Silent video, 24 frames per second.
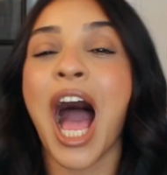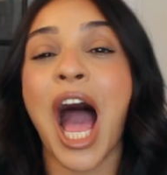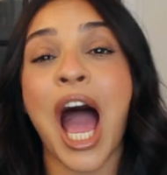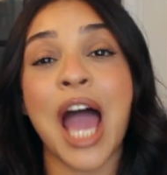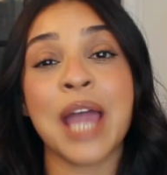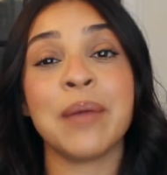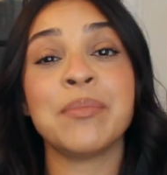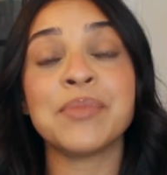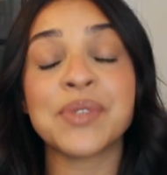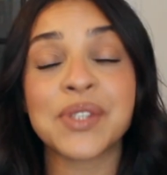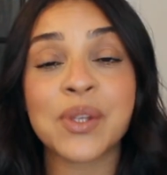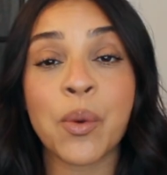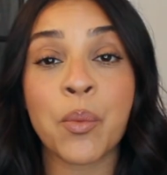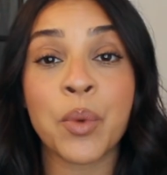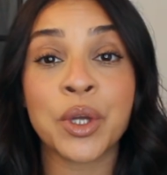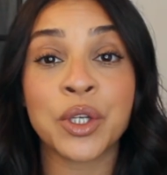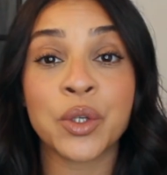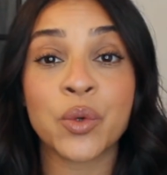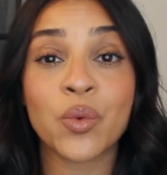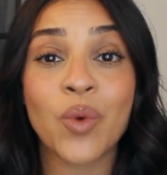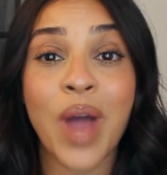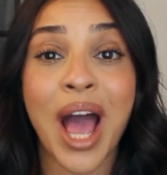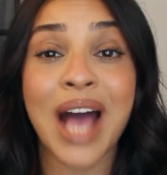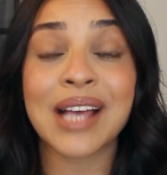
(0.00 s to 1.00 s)
I am
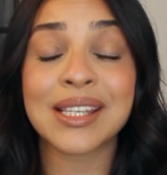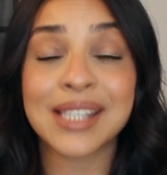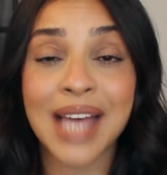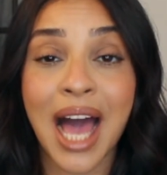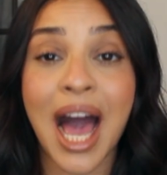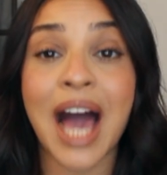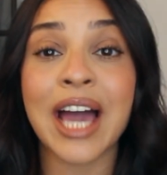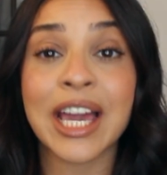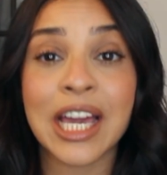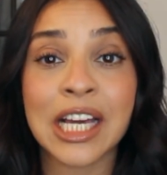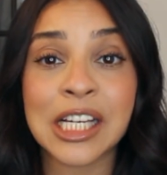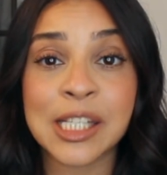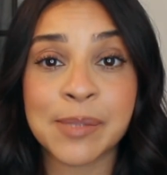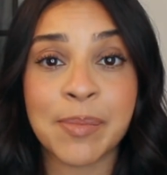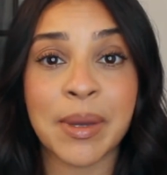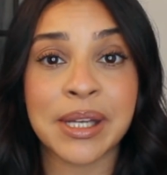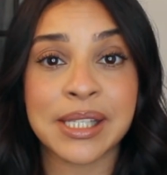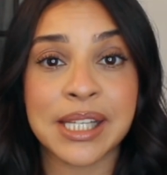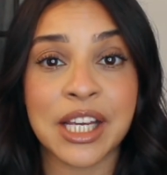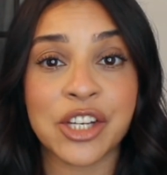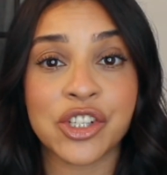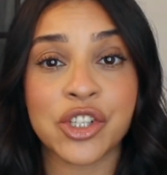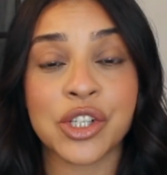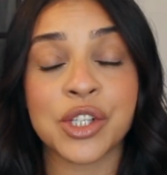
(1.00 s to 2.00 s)
someone who has high
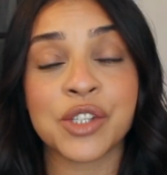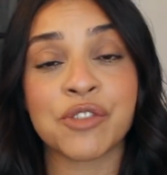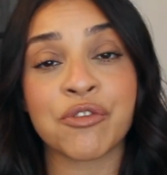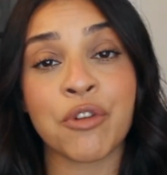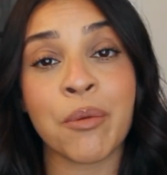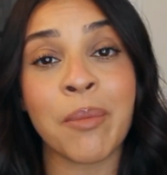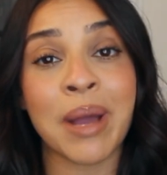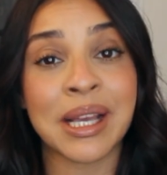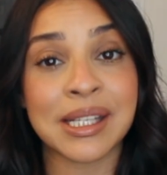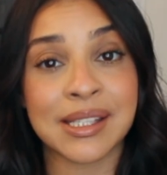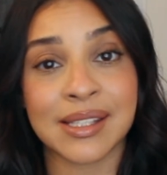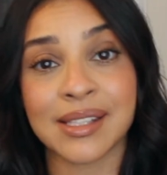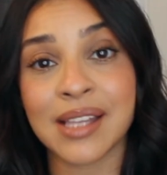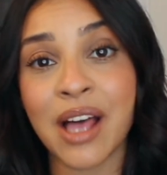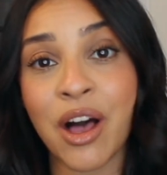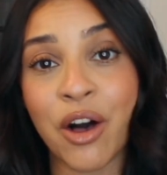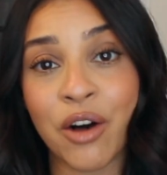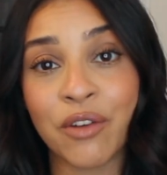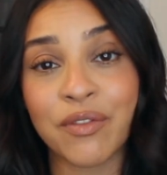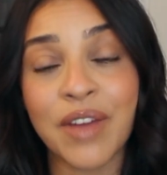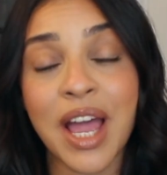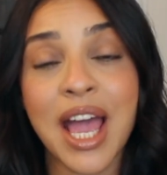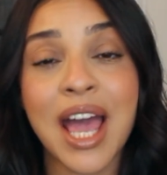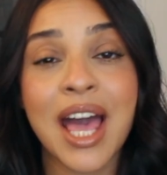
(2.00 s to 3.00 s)
expectations for
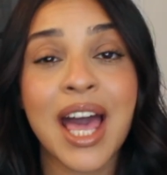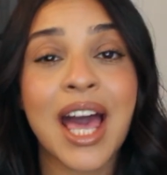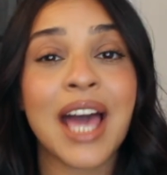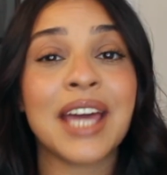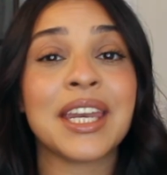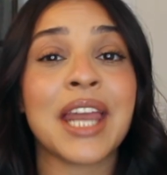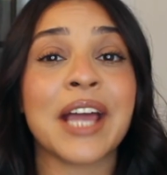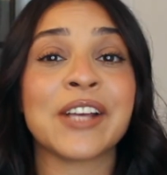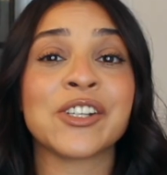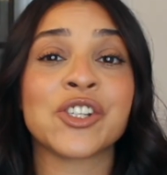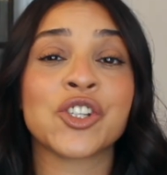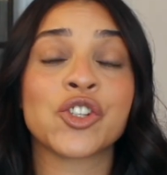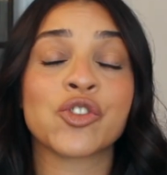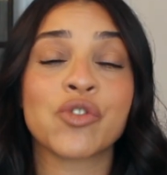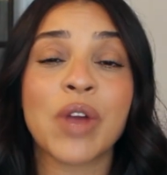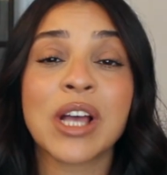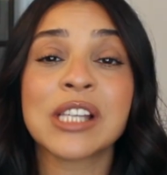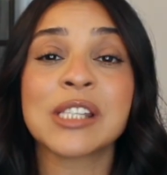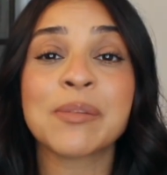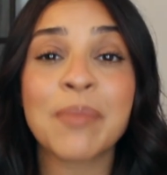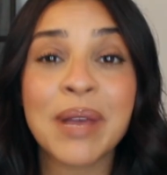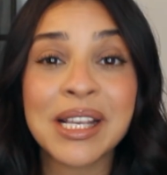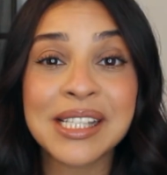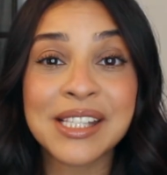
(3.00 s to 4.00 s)
myself, and I
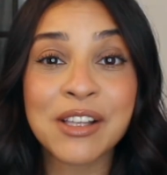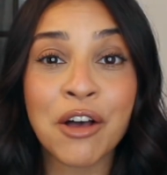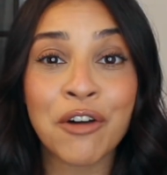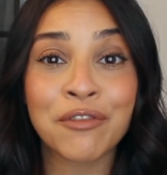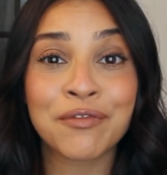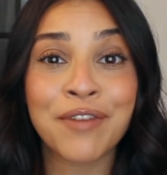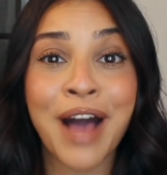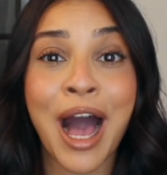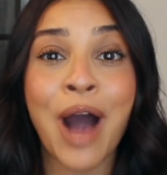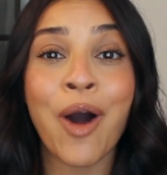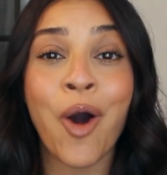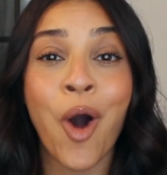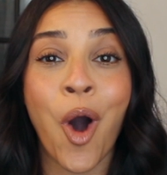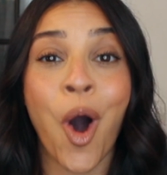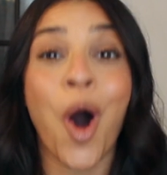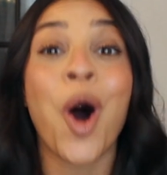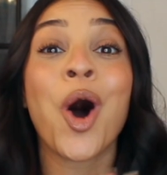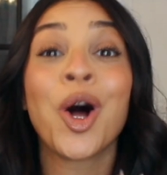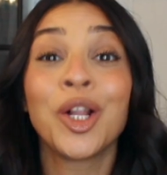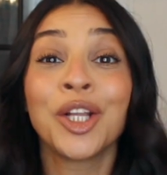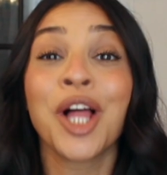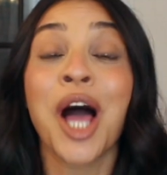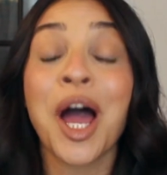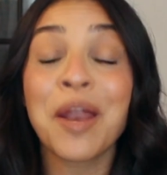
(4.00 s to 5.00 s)
stress myself out
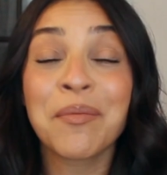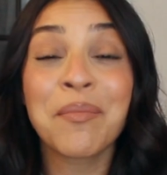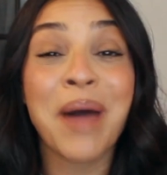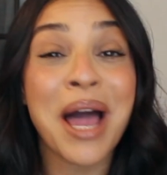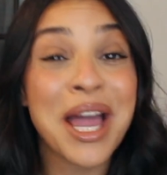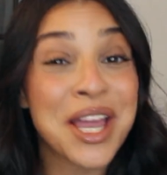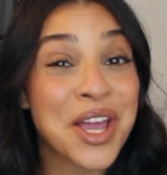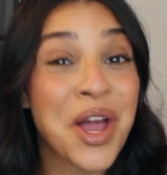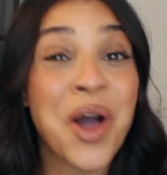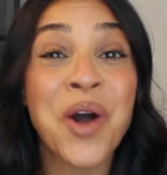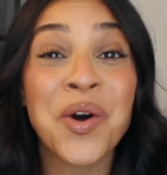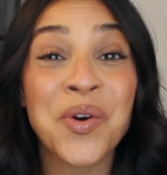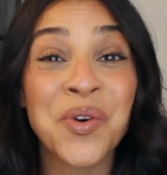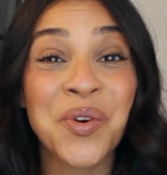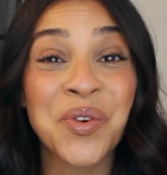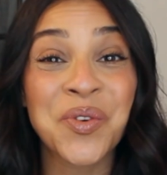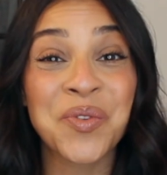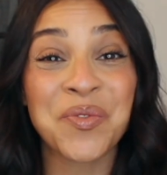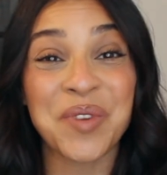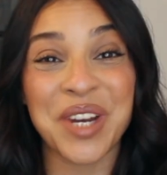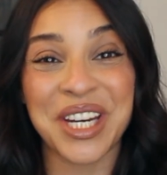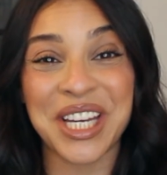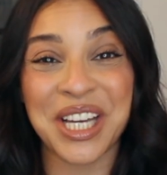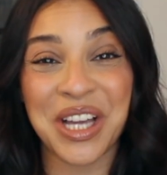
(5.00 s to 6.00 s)
all on my
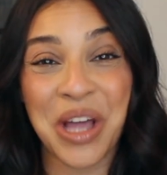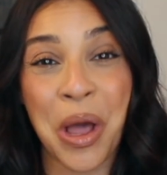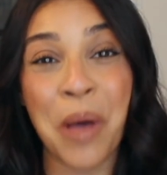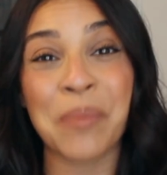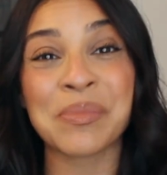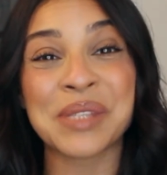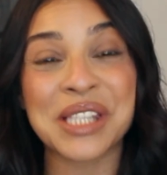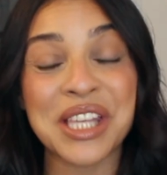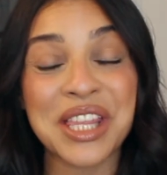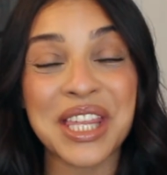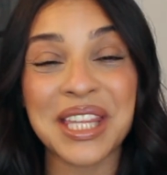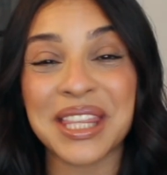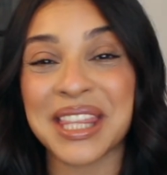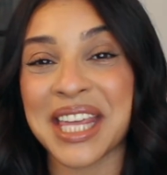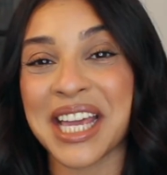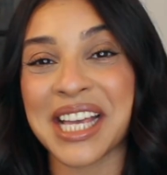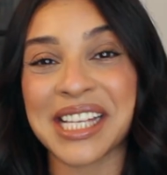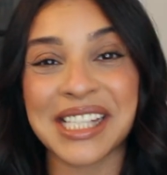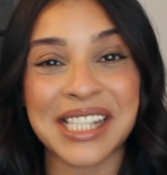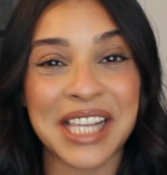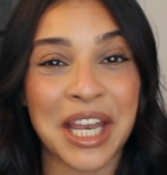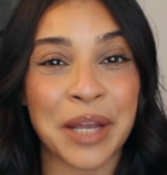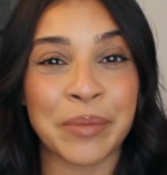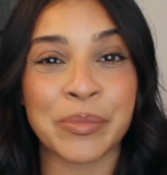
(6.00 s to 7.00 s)
own when it comes to the
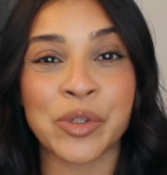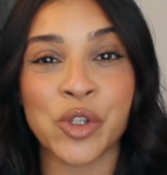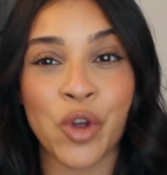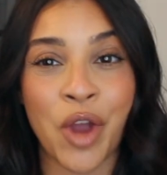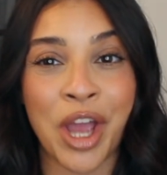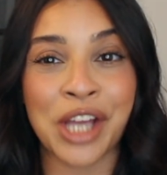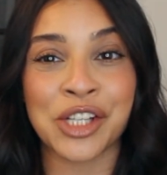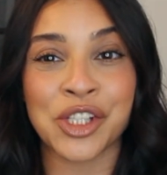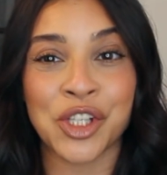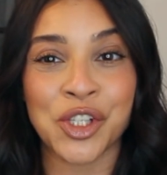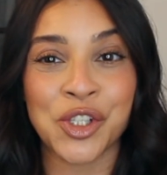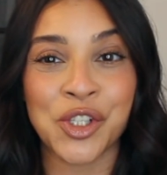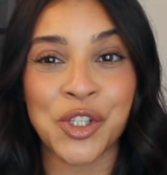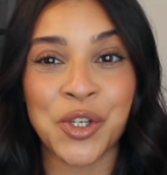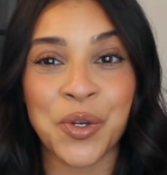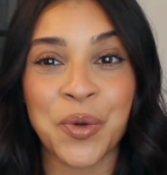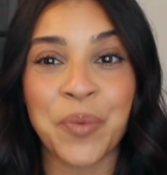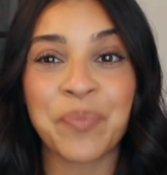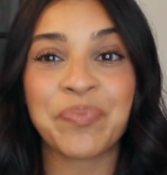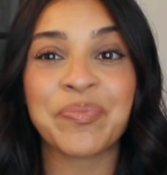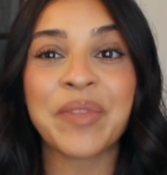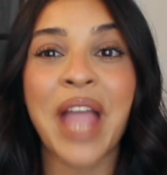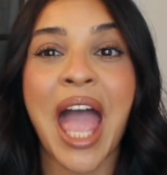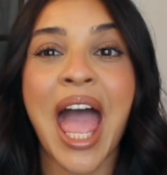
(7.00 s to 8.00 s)
things that I'm trying to
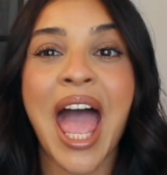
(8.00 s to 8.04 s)
do.